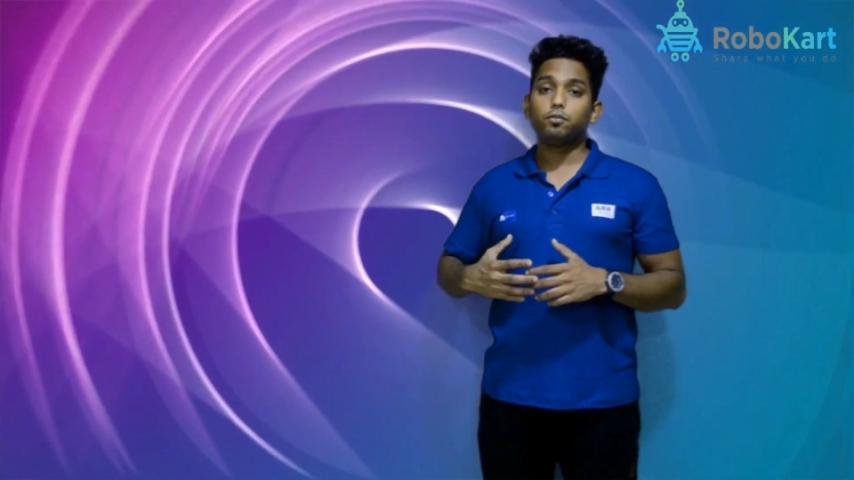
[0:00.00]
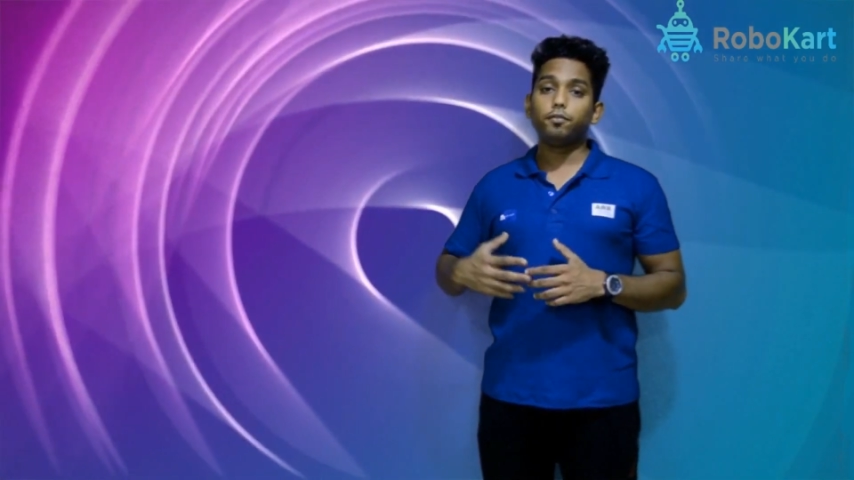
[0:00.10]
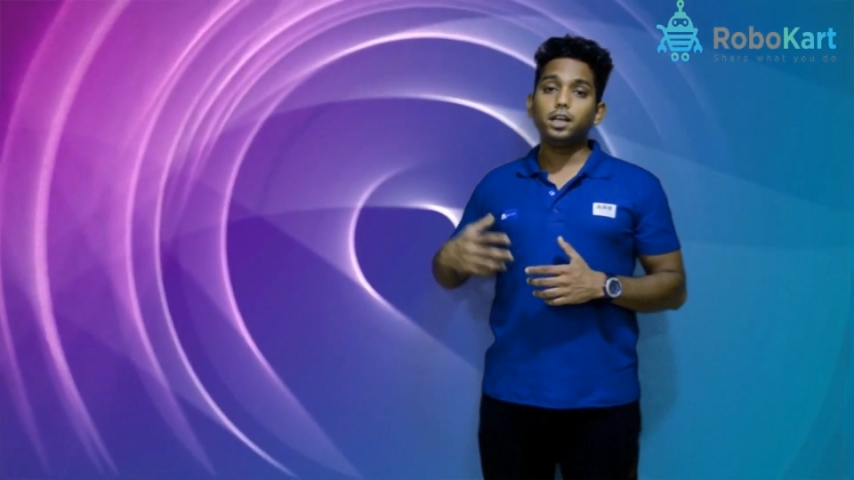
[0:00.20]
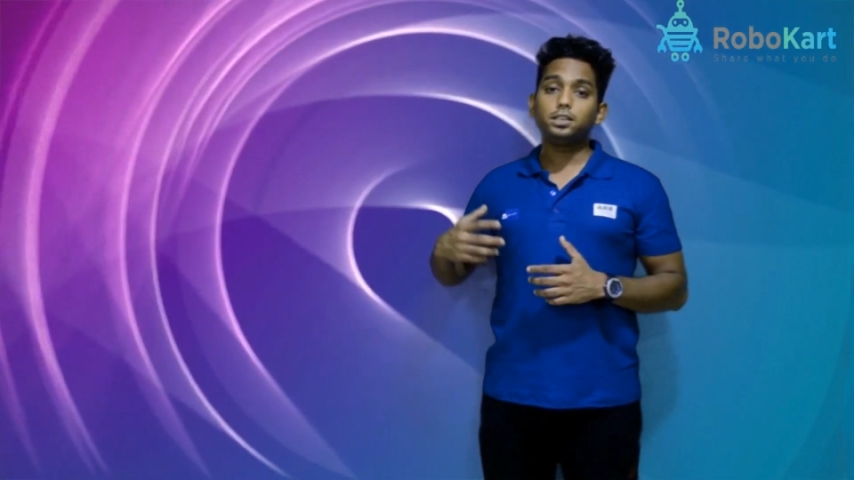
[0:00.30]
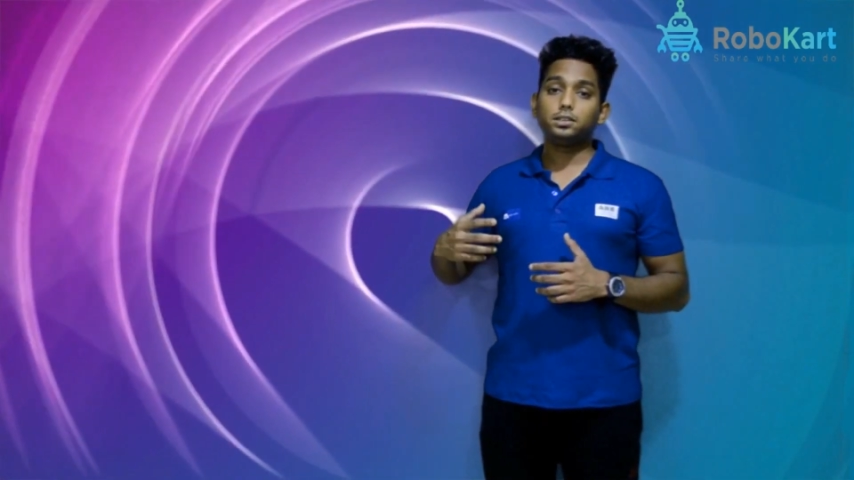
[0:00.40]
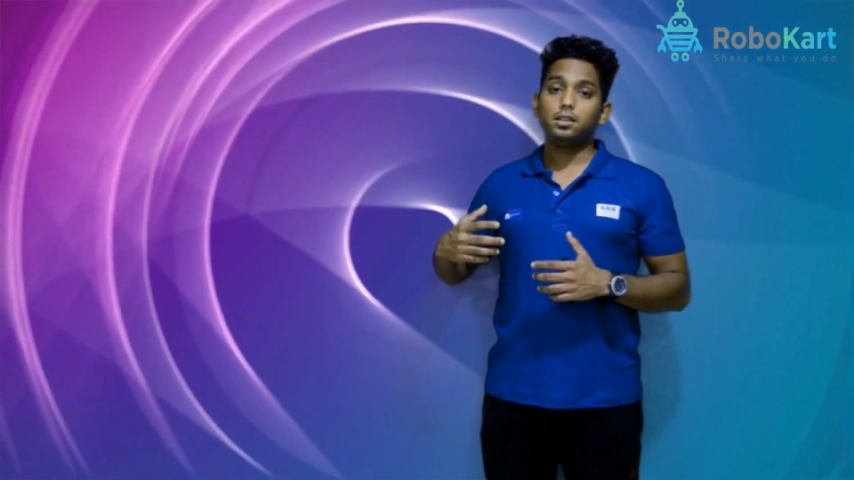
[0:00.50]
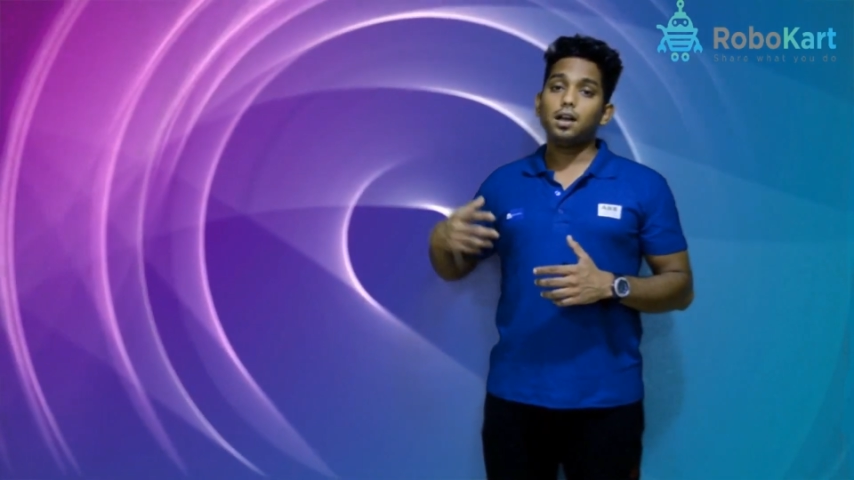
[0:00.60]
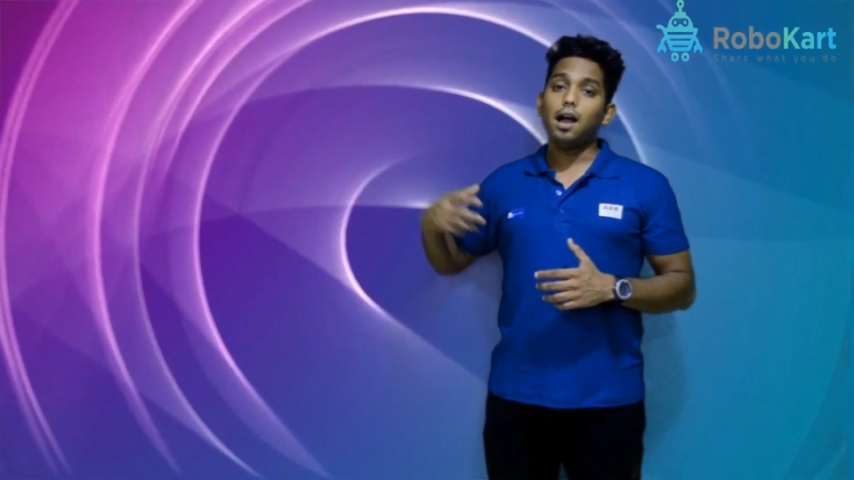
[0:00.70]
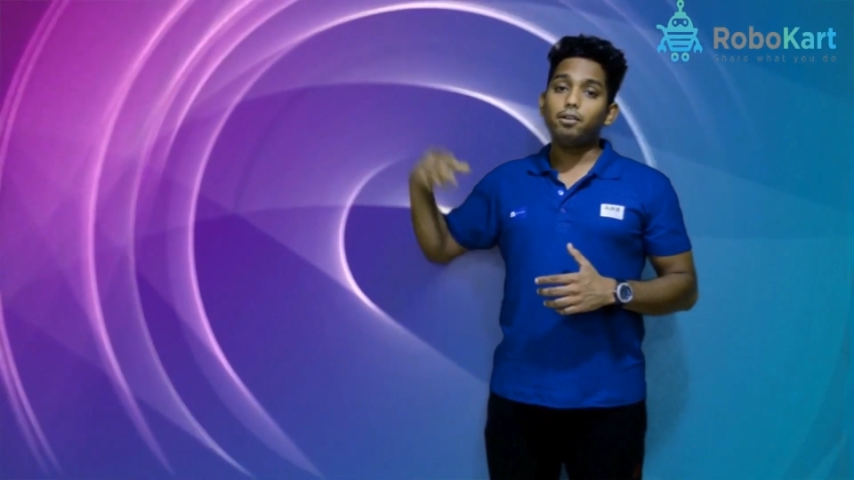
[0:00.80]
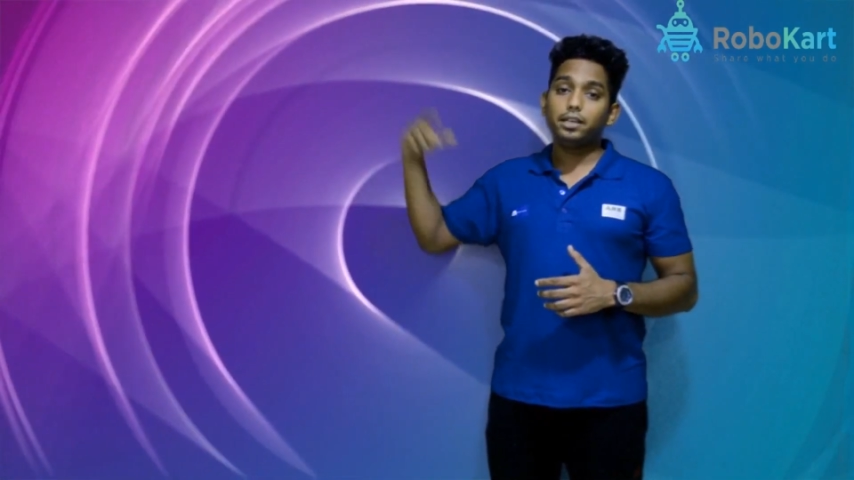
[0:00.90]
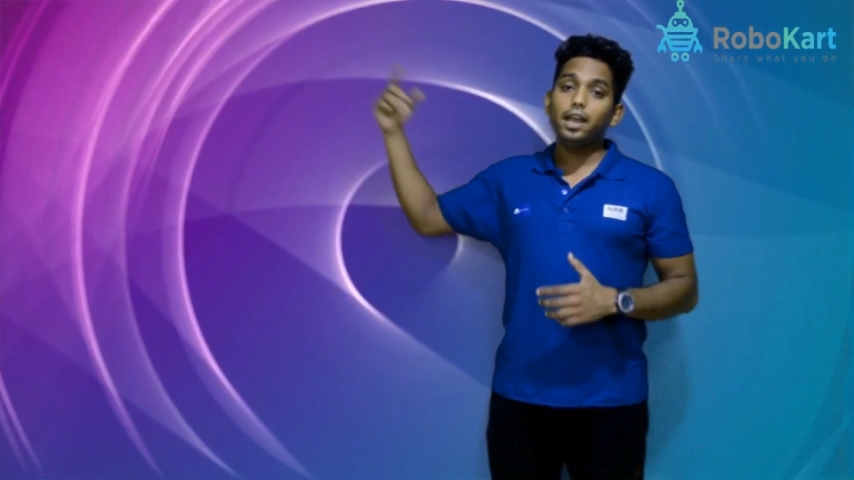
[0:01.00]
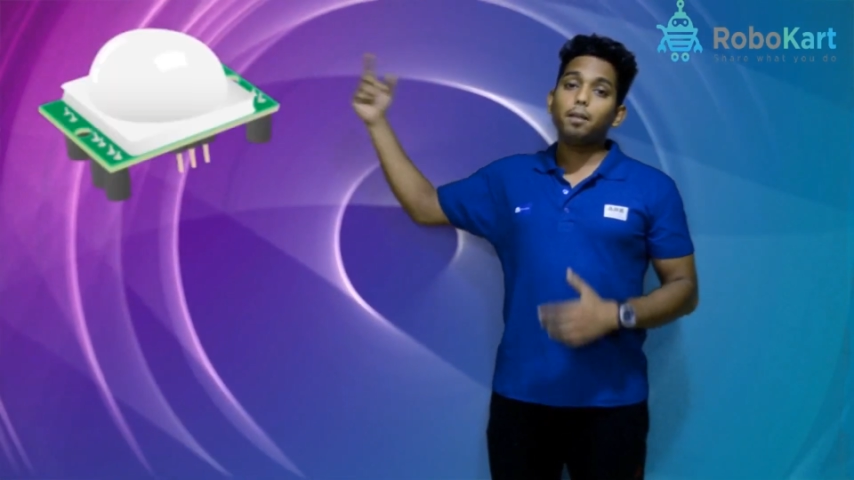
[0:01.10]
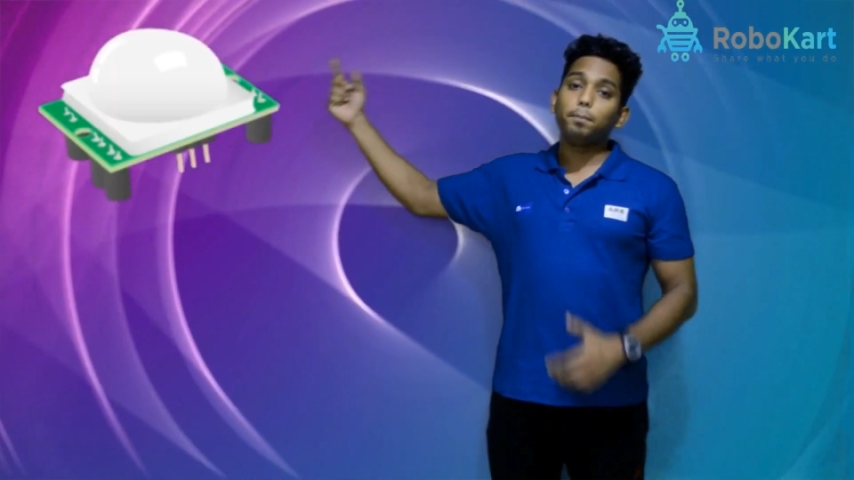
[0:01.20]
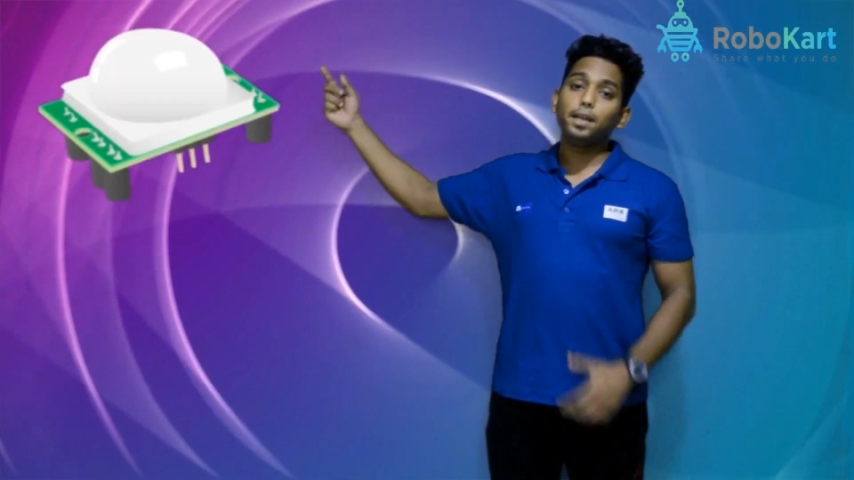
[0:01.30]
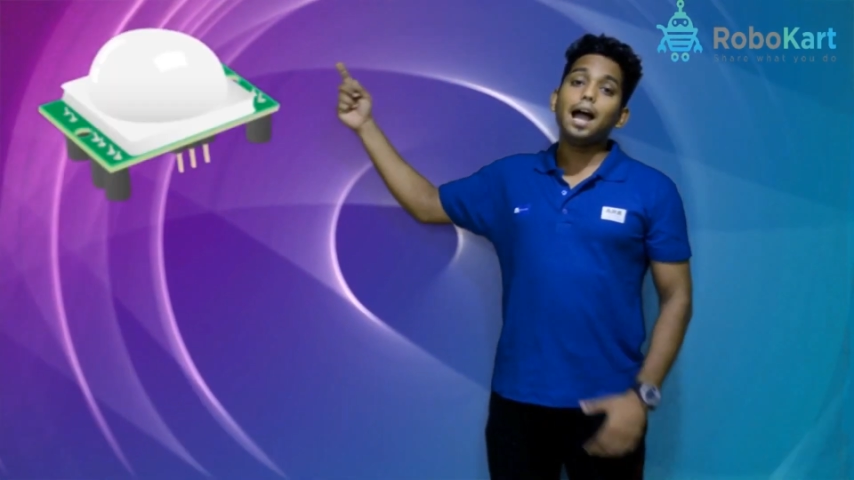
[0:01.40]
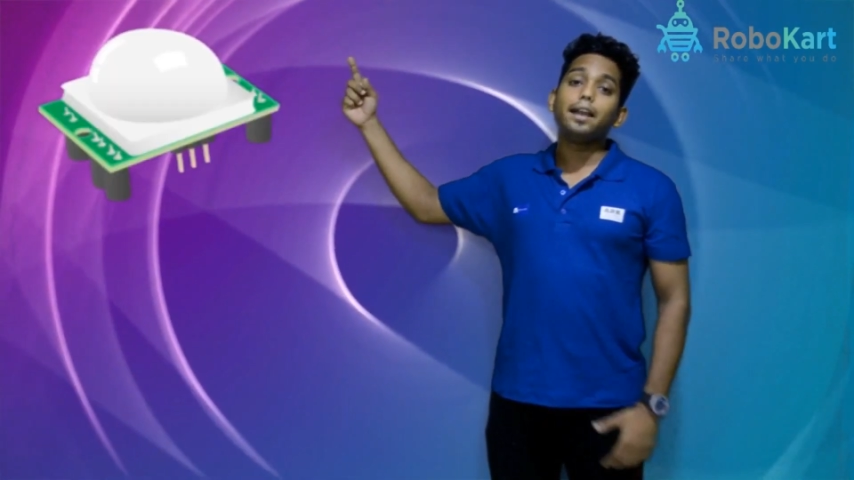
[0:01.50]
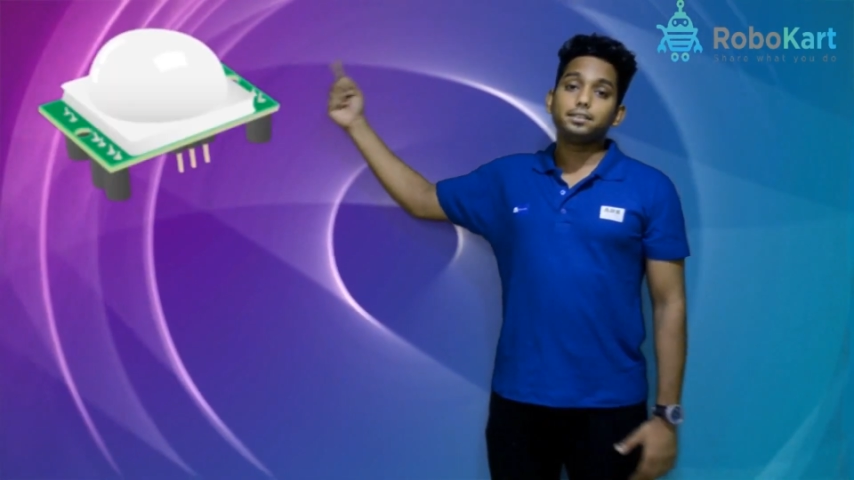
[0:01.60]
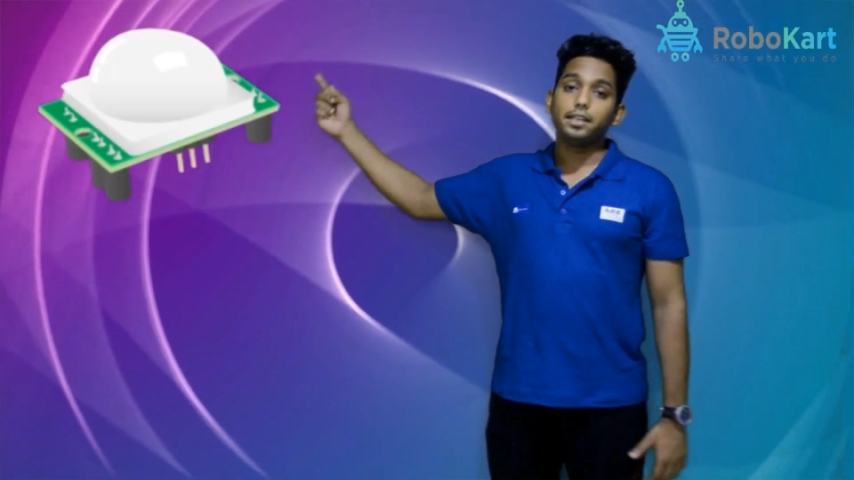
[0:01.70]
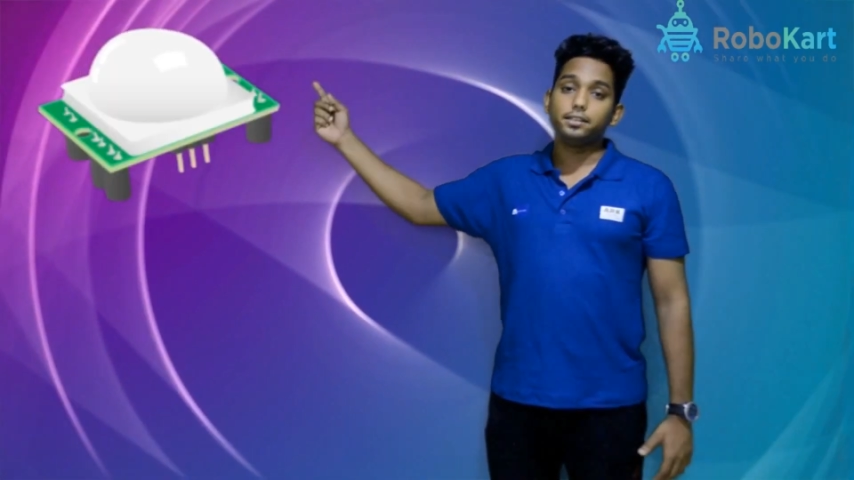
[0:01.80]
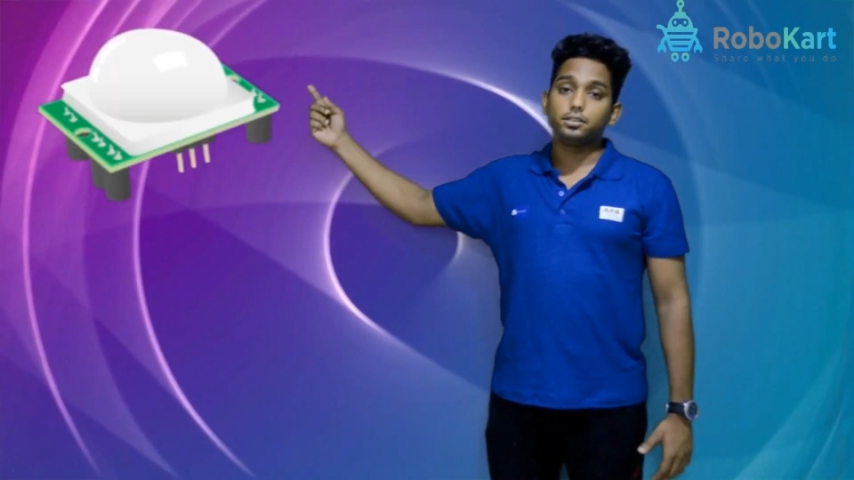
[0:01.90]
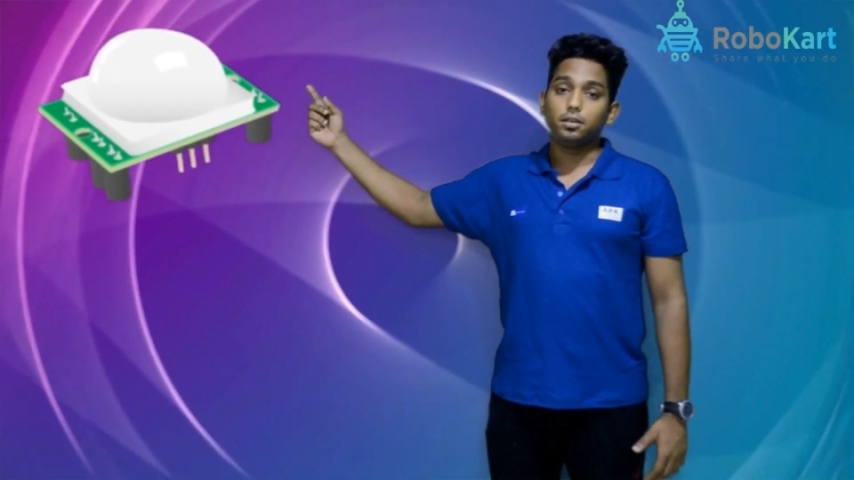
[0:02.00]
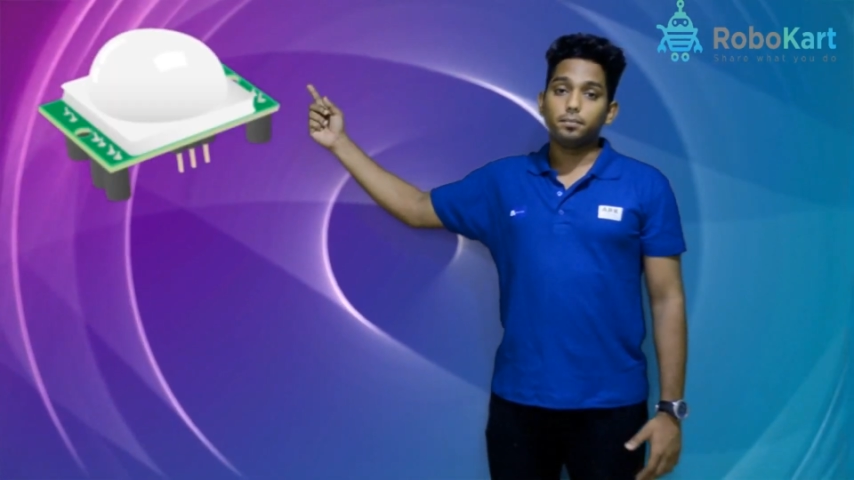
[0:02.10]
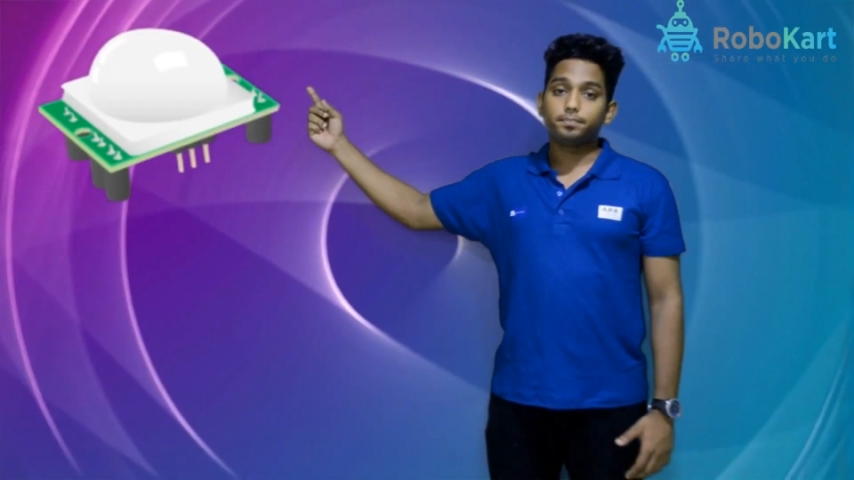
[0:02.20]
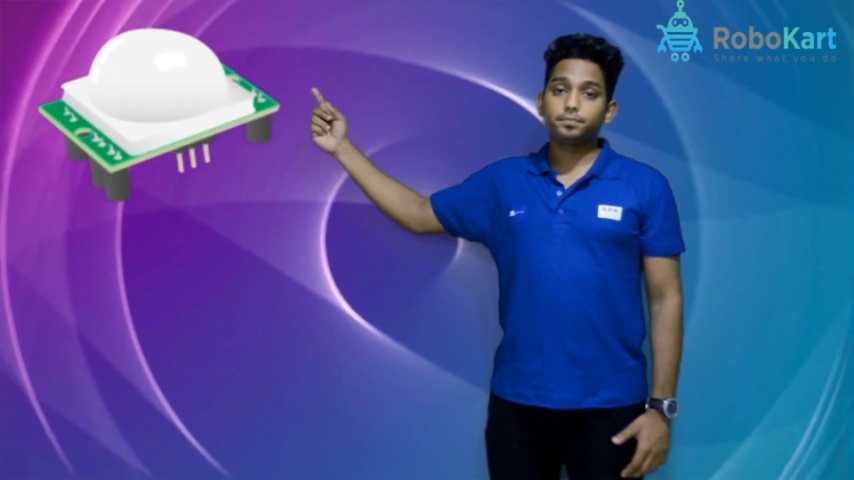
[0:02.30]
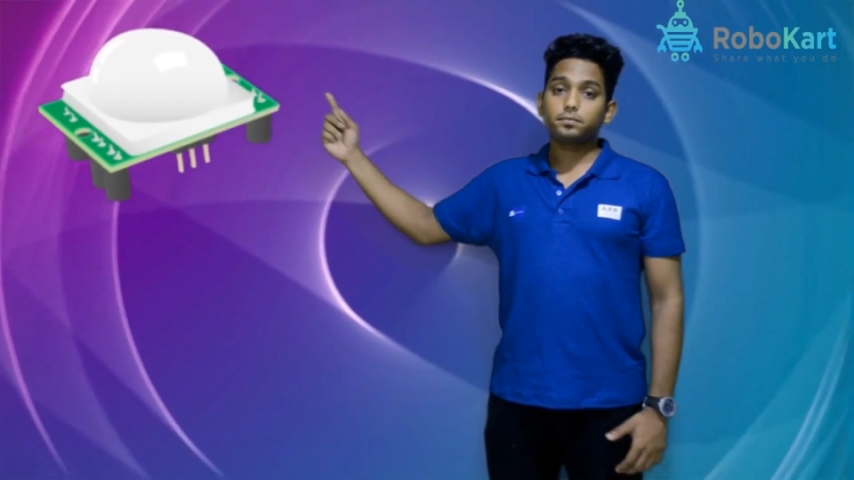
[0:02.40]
So first I will take a PIR sensor.